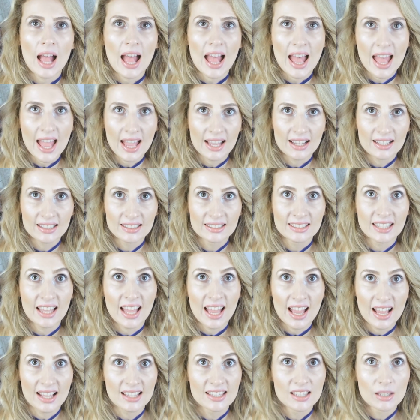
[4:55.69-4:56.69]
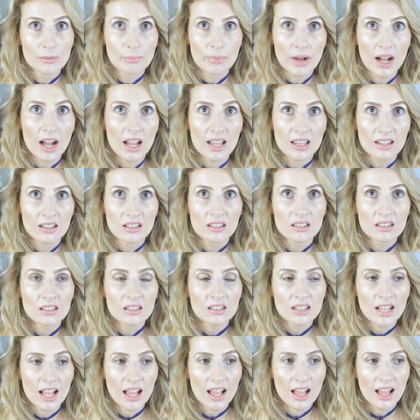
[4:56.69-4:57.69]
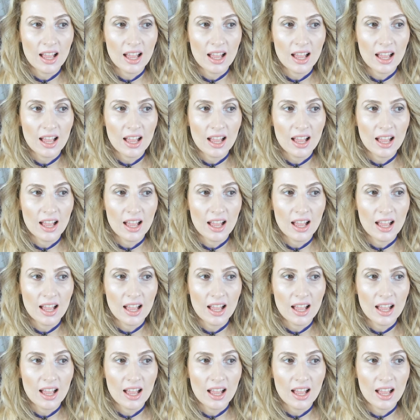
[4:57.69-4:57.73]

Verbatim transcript: act as a buyer,